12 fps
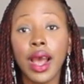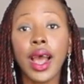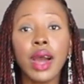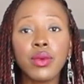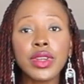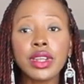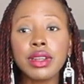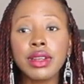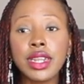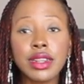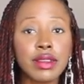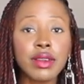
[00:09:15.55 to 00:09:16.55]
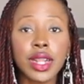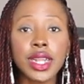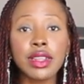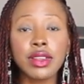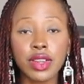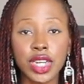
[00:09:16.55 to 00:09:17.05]
I wouldn't
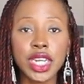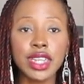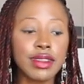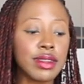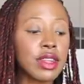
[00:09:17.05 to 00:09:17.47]
necessarily suggest